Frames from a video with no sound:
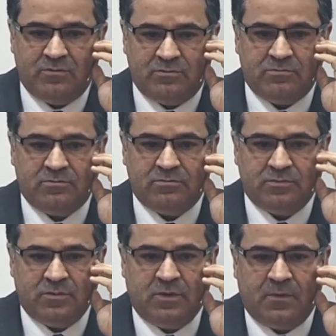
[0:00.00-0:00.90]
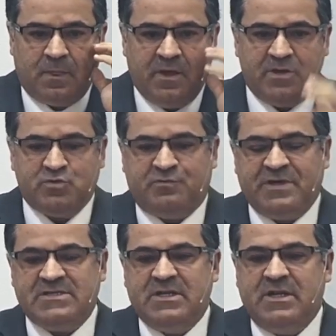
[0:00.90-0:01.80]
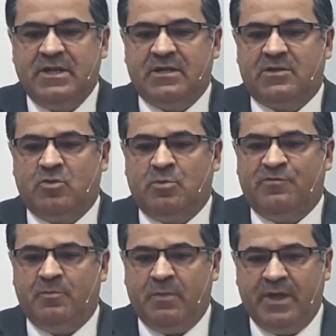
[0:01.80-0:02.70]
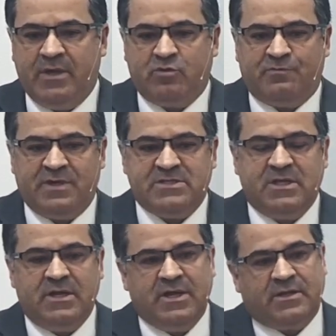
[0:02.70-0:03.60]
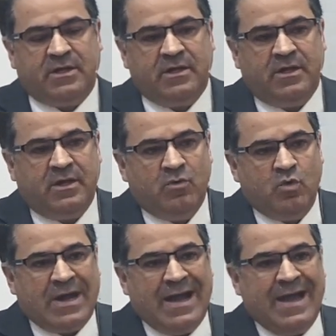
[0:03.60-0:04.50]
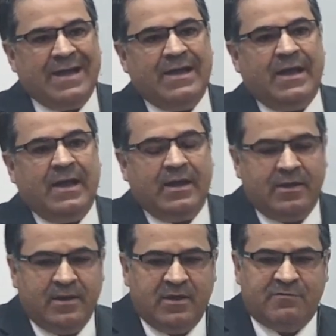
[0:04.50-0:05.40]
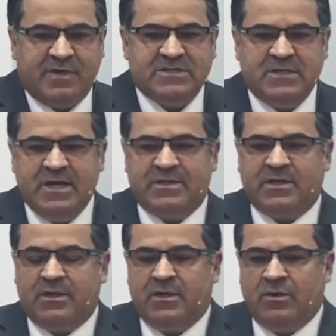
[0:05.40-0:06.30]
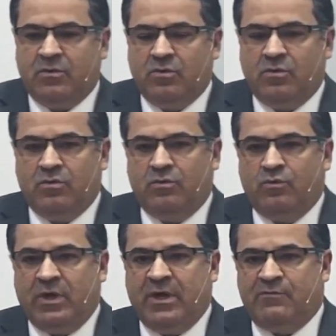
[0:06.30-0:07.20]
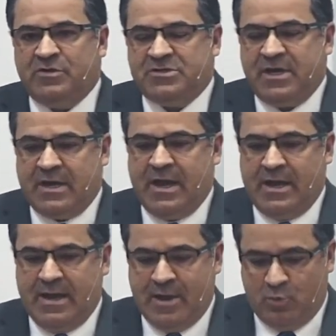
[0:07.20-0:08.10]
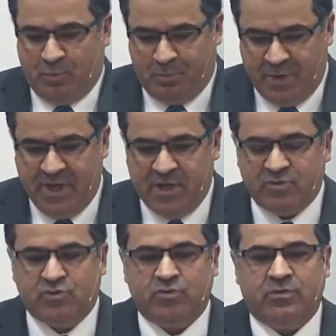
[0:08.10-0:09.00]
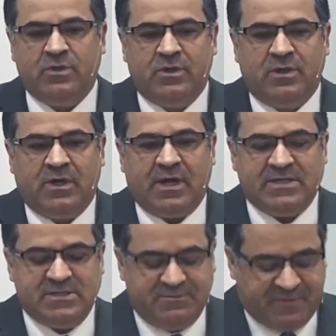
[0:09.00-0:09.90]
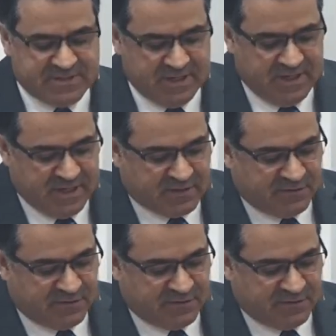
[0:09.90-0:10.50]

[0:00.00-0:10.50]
what was used doing the work. This would facilitate the movement, help you when you're carrying weight, when you're carrying a heavy weight.